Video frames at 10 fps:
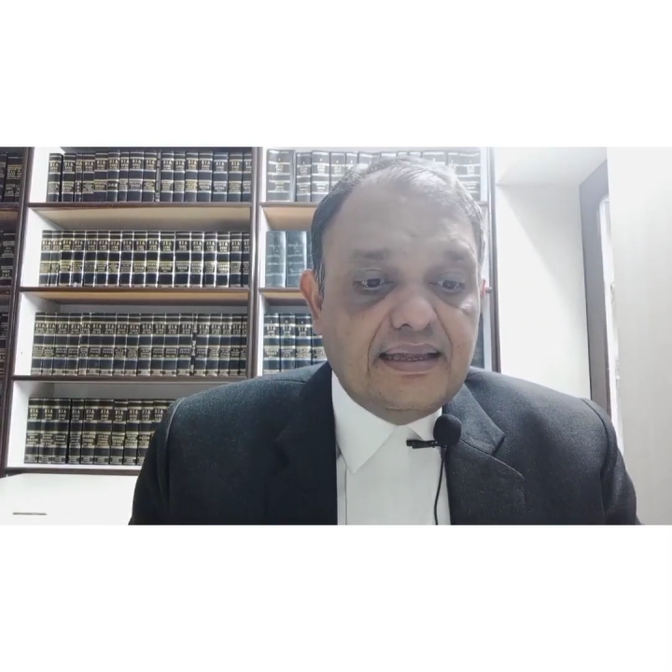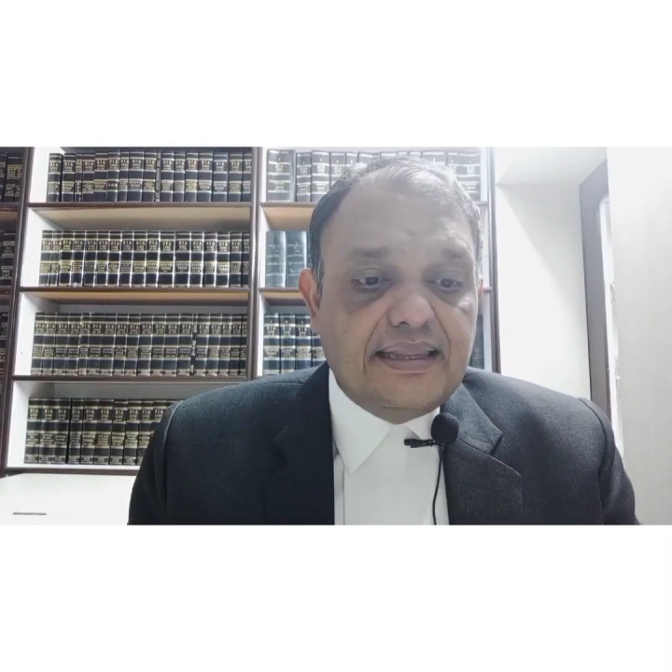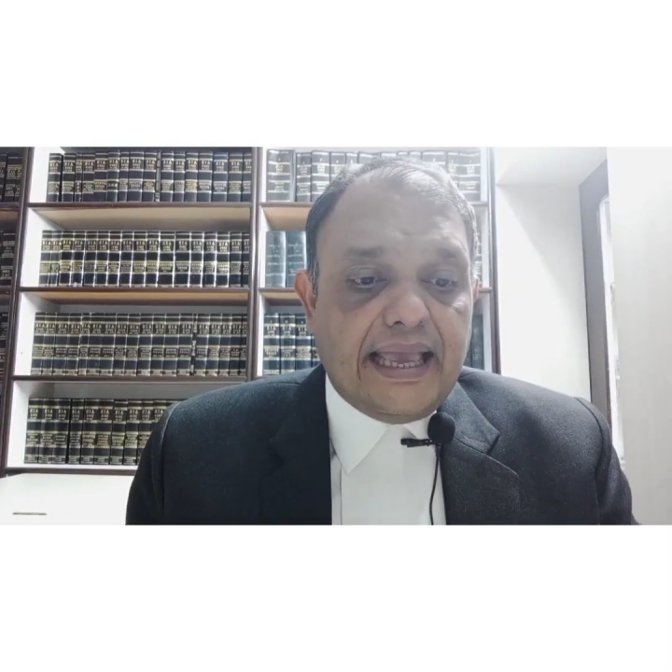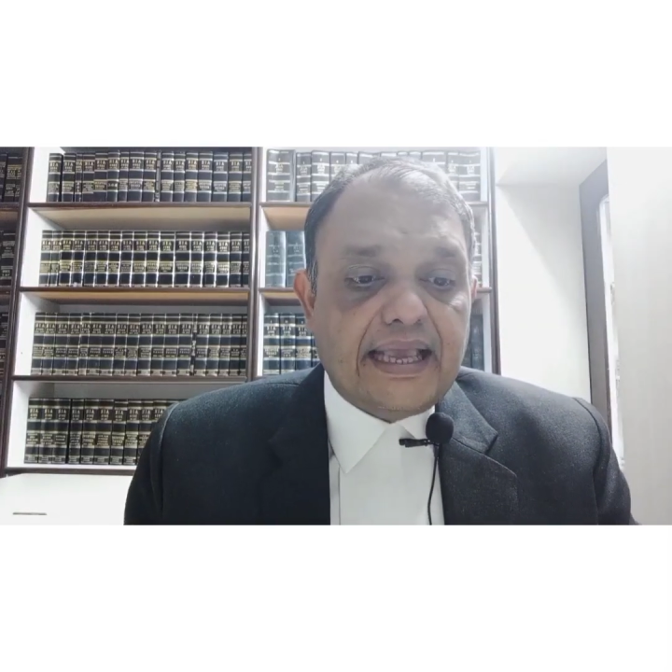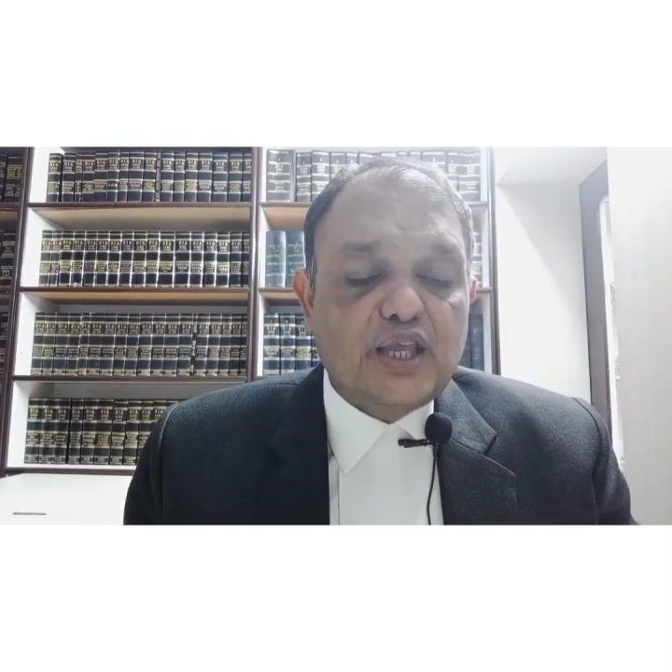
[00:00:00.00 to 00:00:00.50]

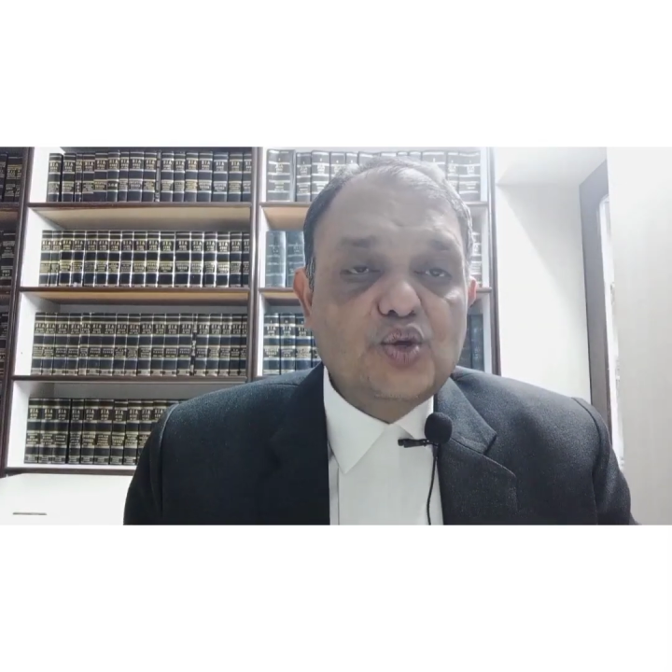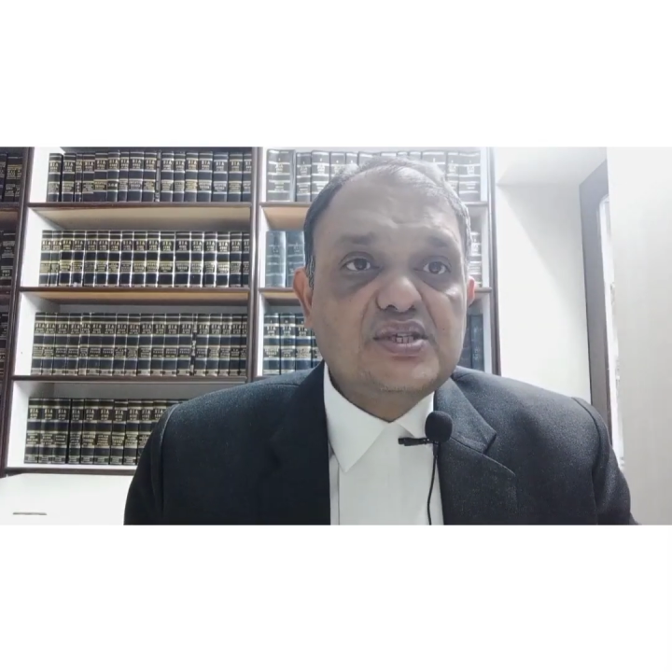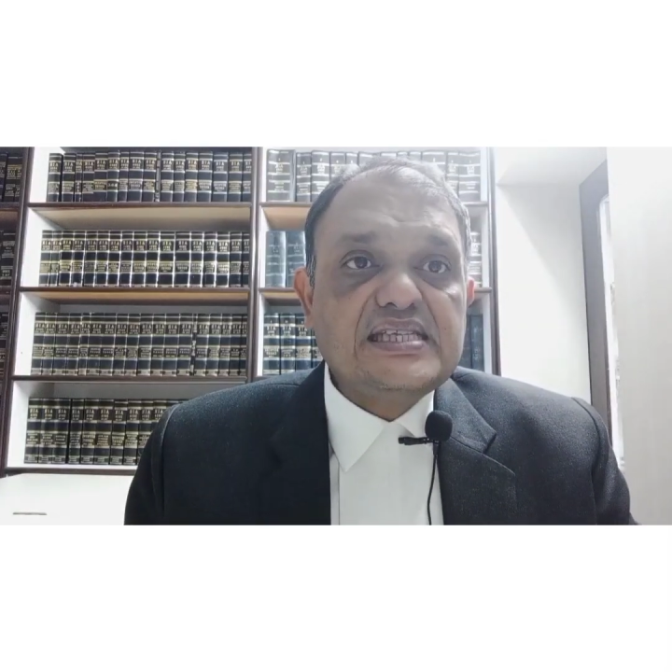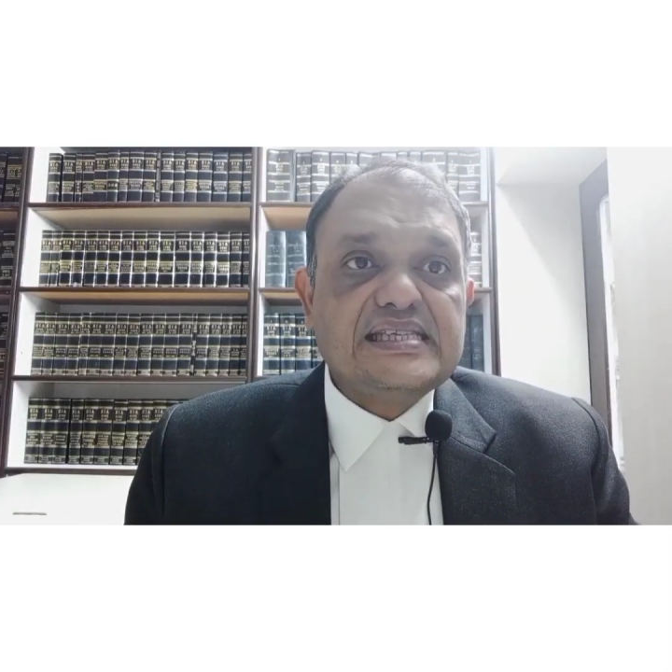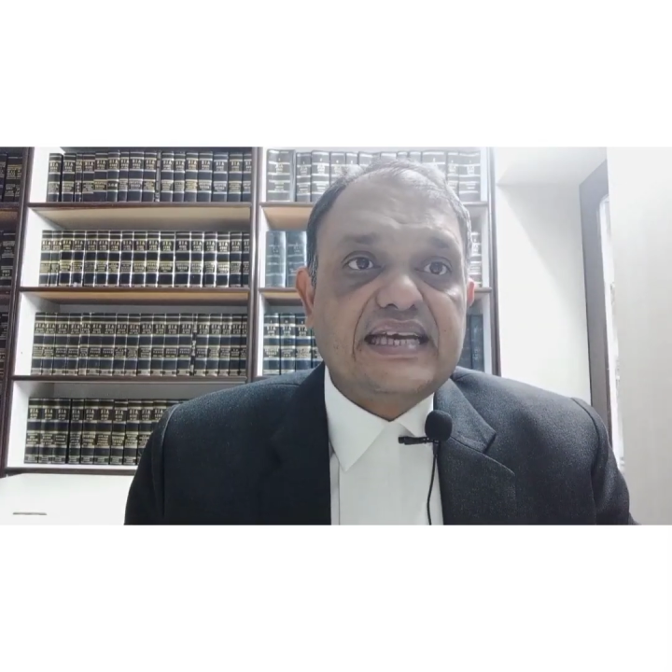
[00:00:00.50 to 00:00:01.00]
The
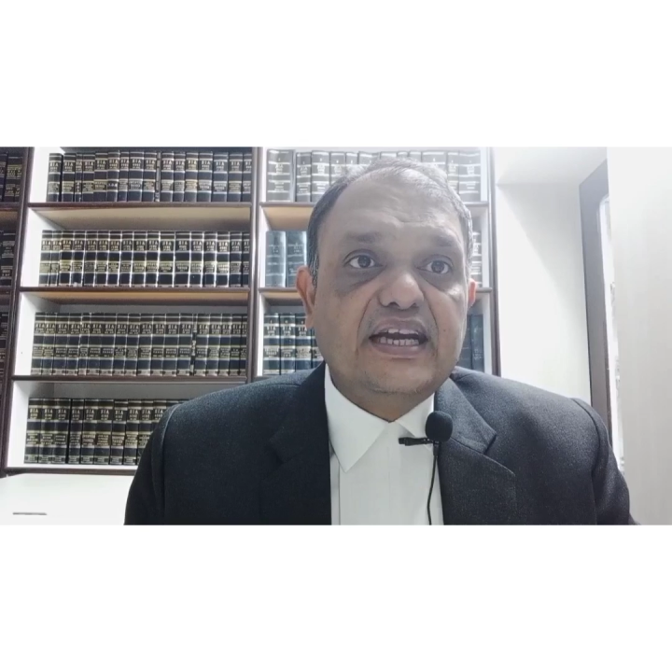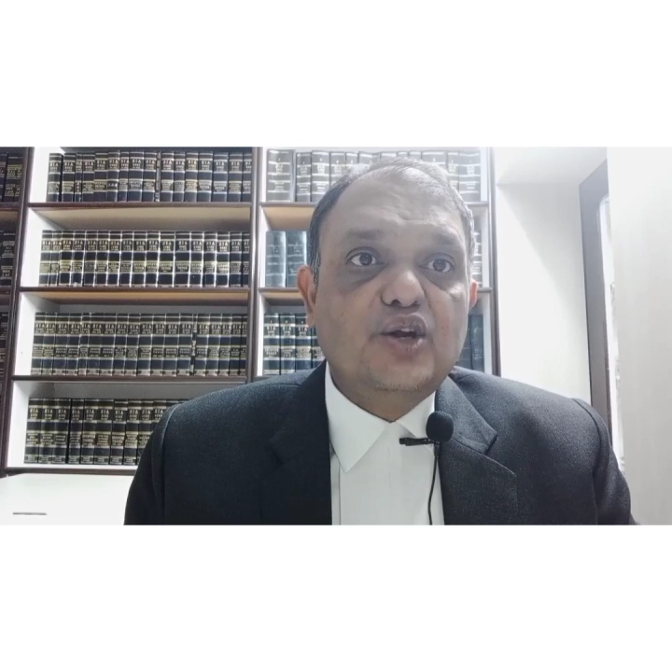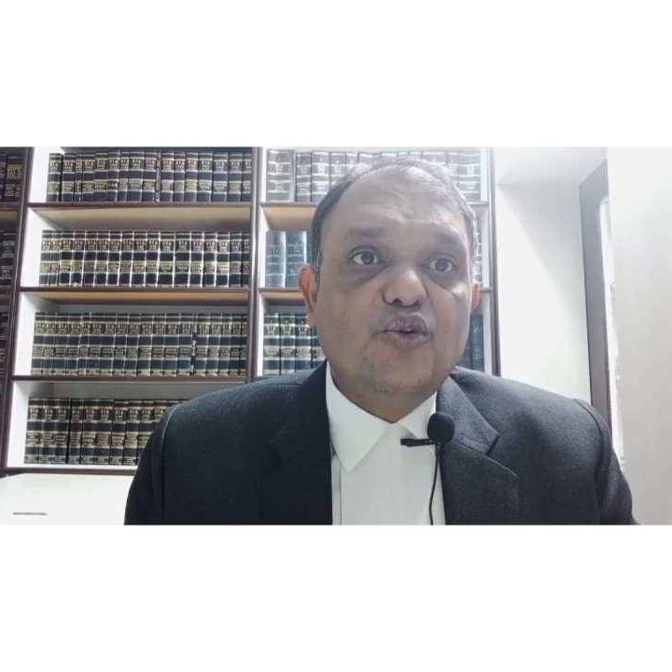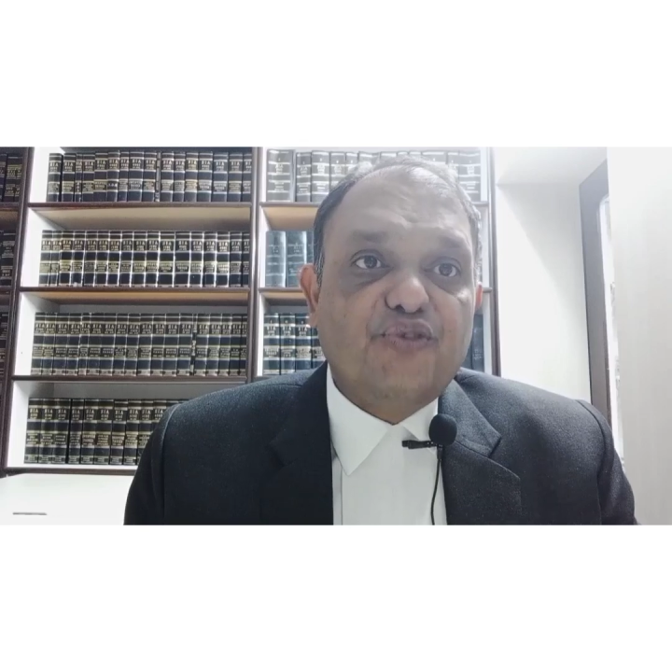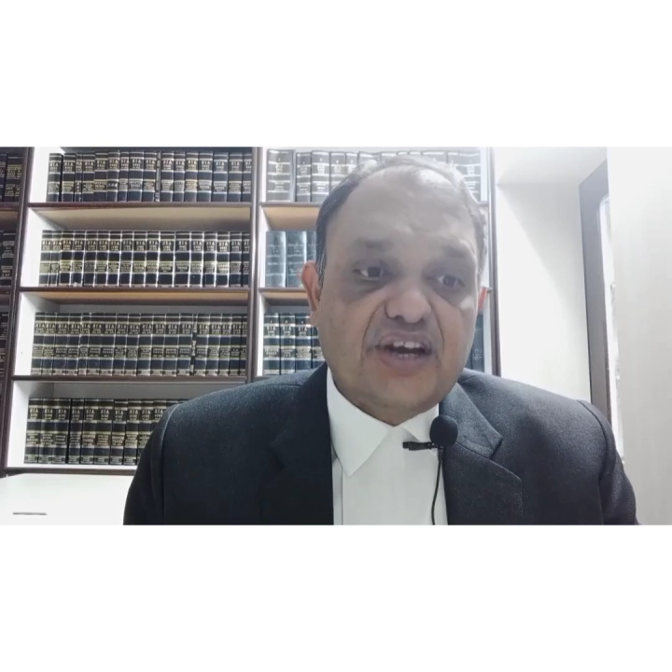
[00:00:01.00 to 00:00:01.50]
accused is
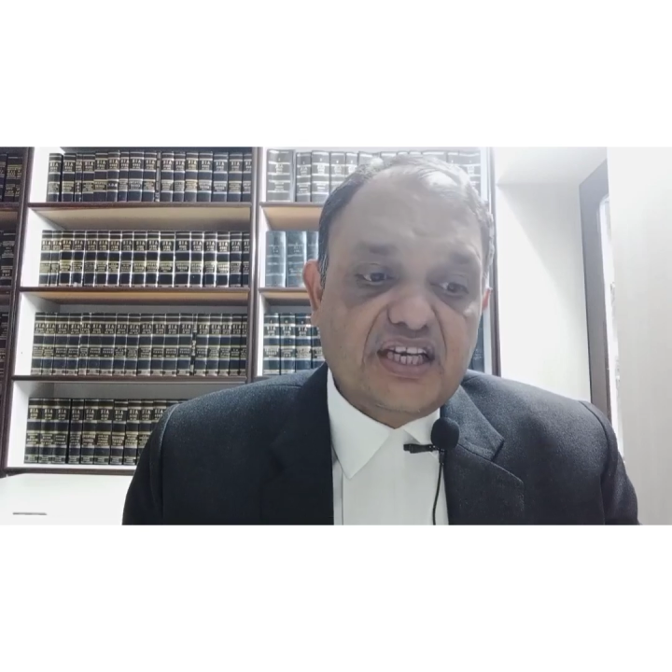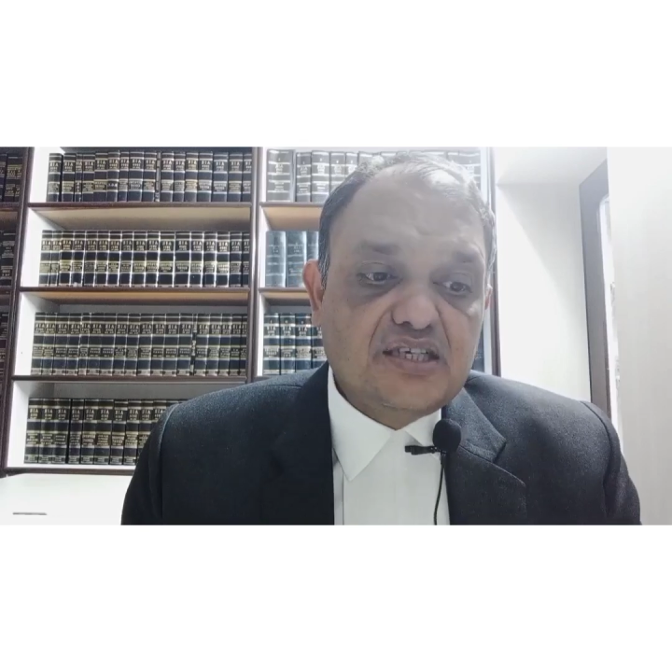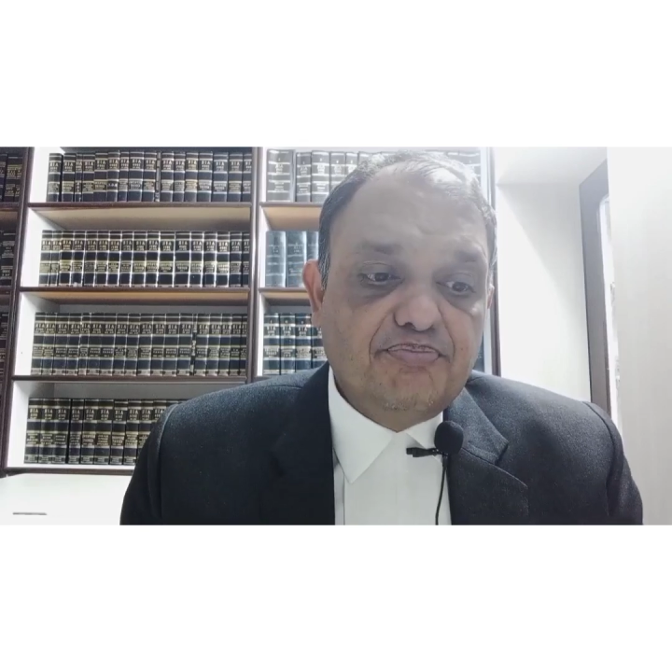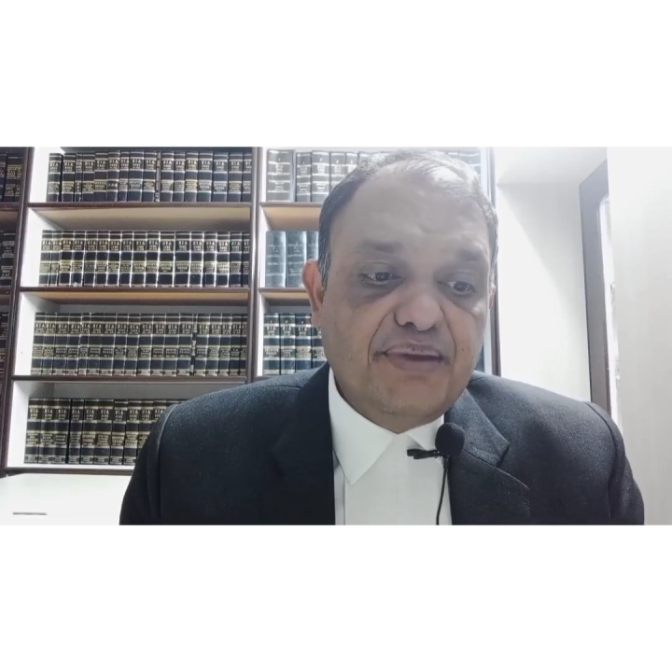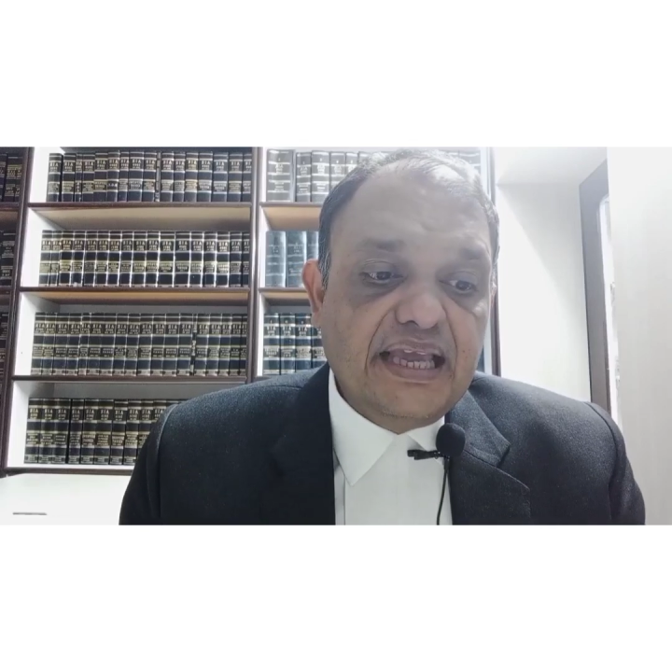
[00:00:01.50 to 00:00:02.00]
ready to
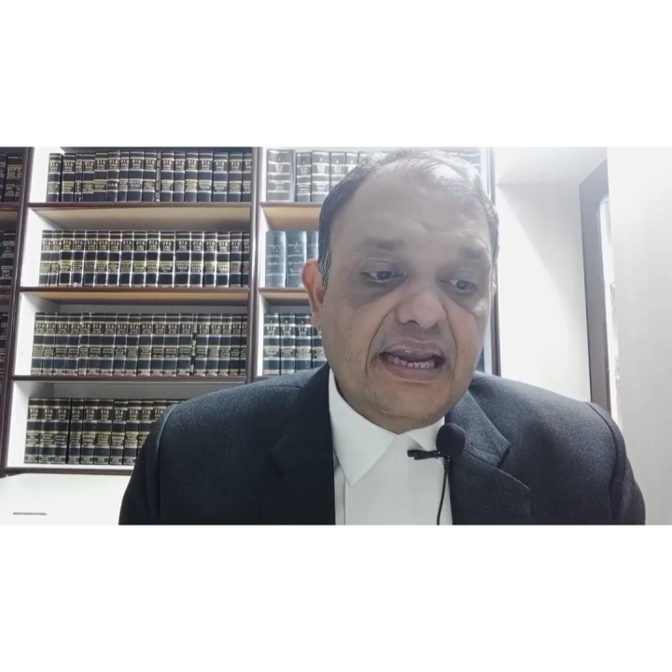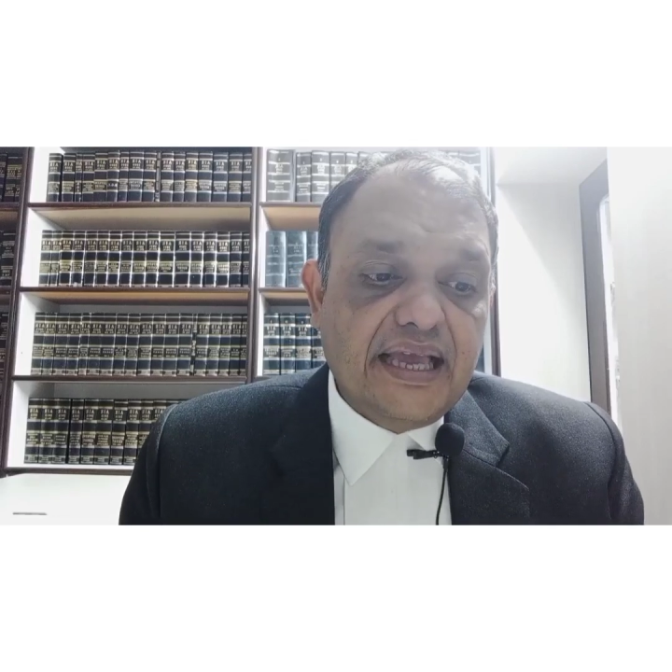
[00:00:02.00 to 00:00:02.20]
furnish bail